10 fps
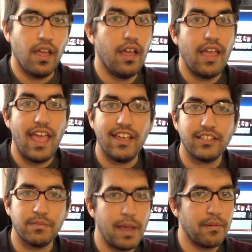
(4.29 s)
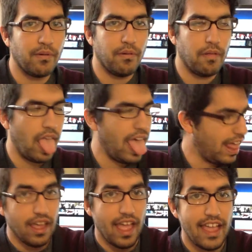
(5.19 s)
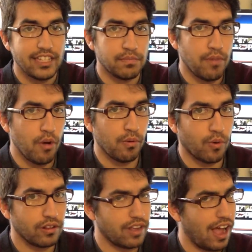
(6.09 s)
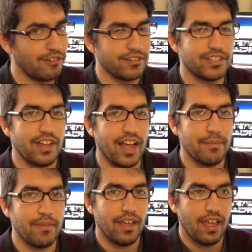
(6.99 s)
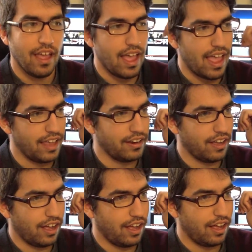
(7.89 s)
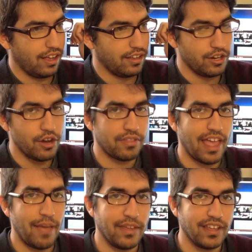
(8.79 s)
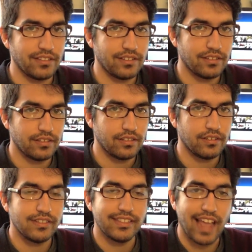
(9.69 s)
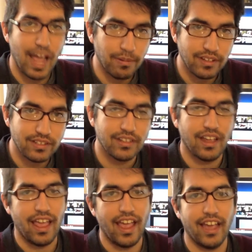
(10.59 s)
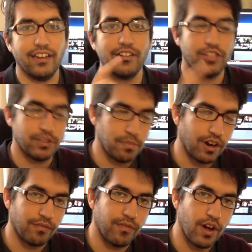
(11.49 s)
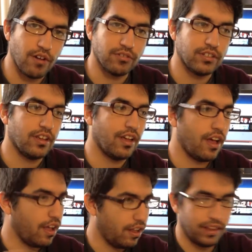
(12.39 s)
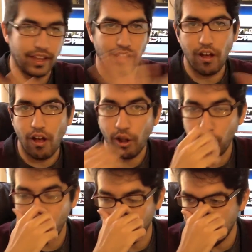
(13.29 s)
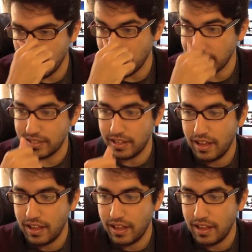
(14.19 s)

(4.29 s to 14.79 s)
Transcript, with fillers: Hey, it's Mabel. Yeah. Hey, it's Mobile World Congress time, and uh, you know what that means? Tablets and smartphones, like all over the place.